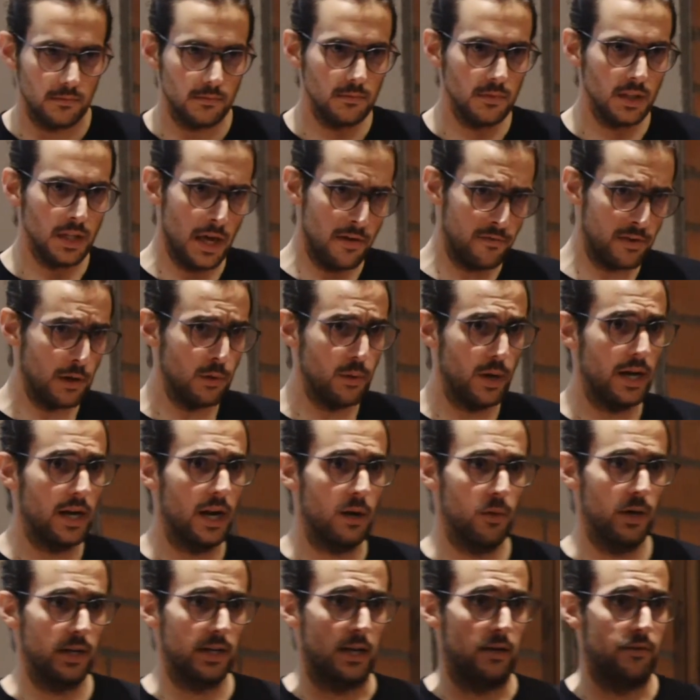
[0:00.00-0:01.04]
evaluate
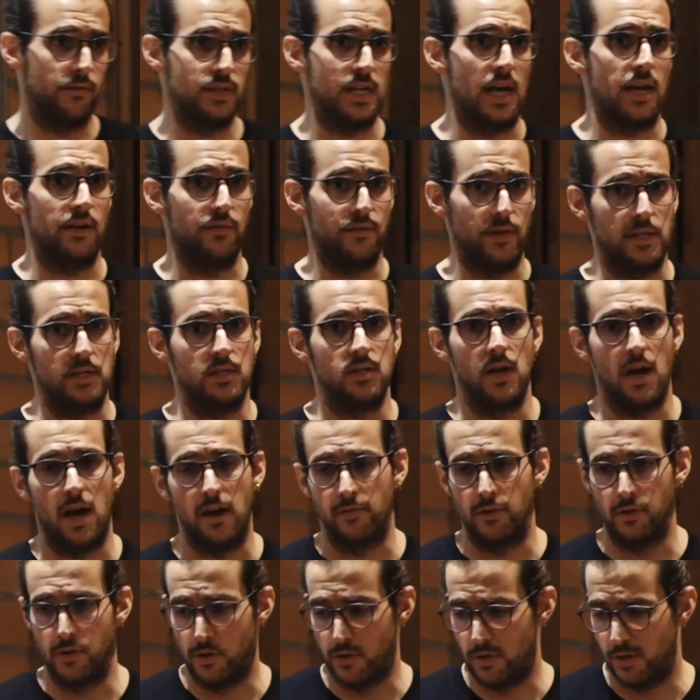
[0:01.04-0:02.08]
what kind of side effects you have
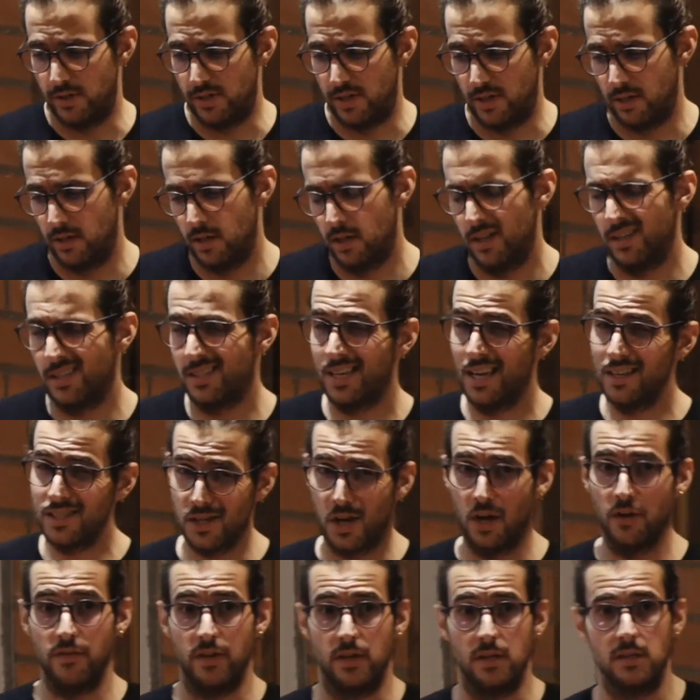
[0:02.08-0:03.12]
on your users. It sounds
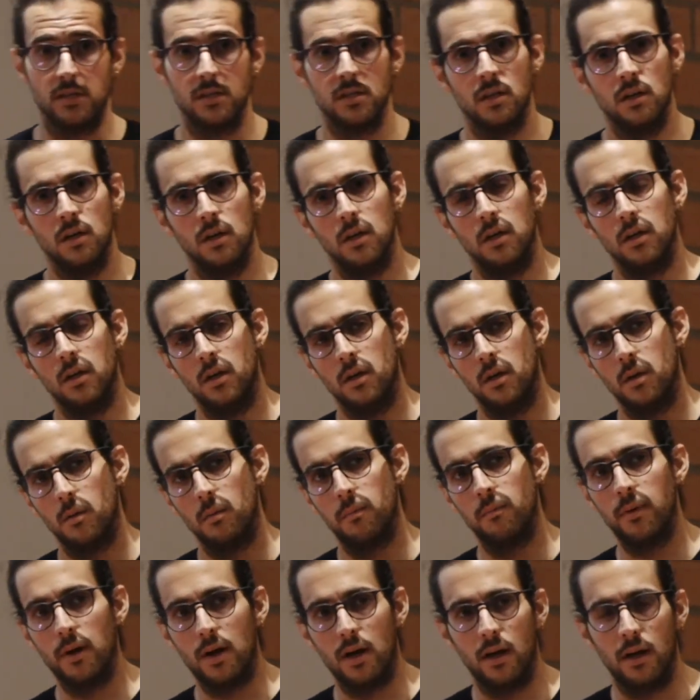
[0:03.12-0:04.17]
obvious,
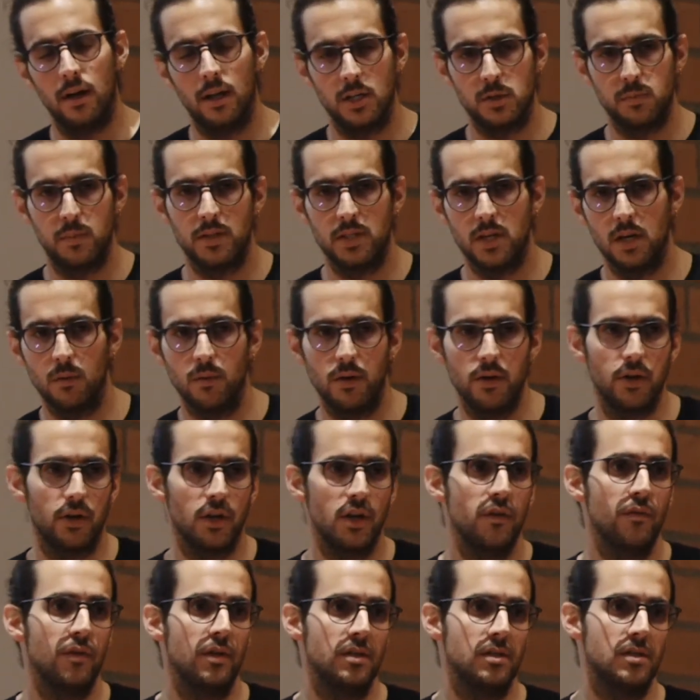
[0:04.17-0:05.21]
but especially when you're
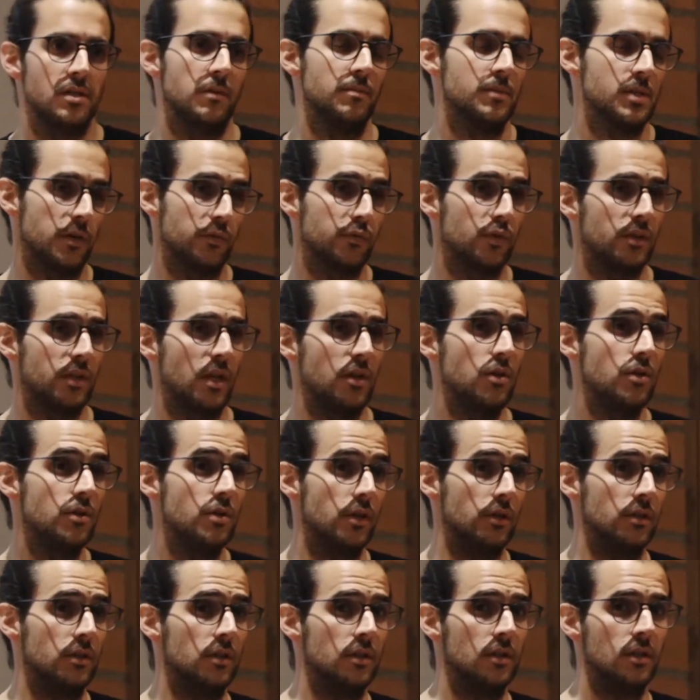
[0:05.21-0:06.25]
given some software that you
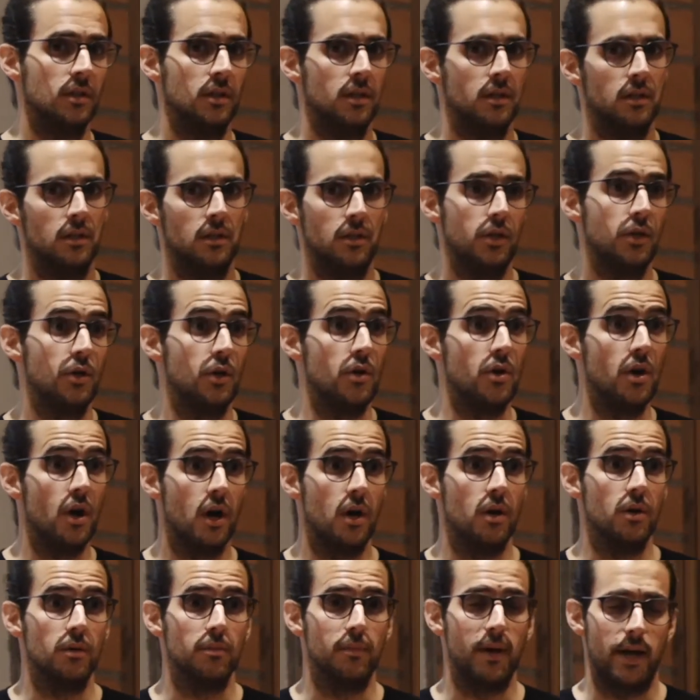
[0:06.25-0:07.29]
don't
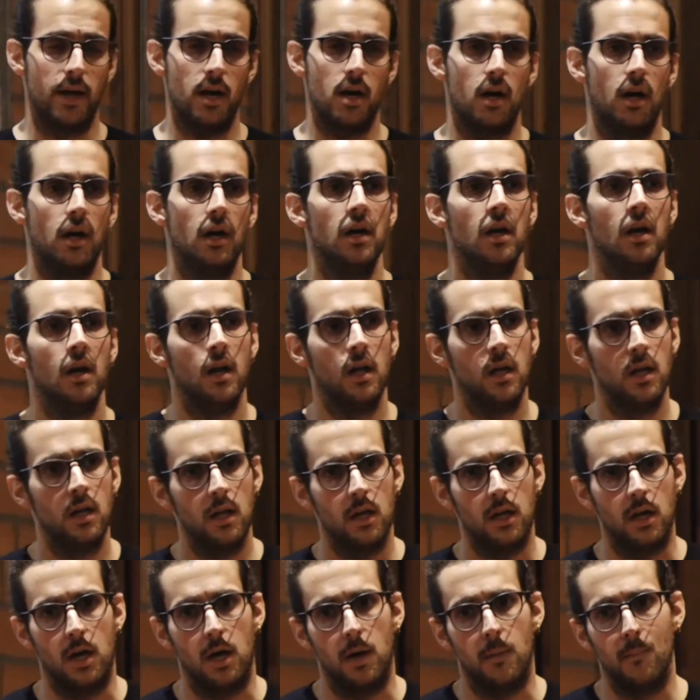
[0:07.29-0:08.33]
know by heart,
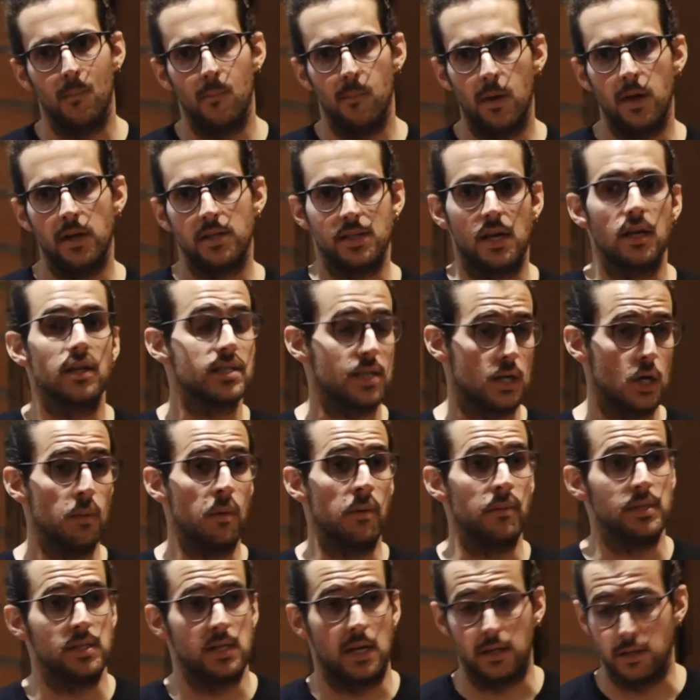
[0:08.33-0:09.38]
it's a common
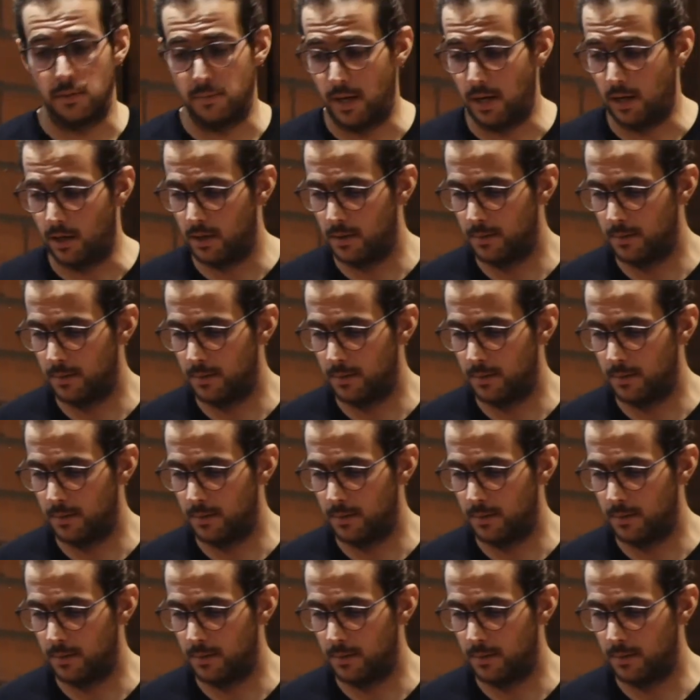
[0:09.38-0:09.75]
mistake to make.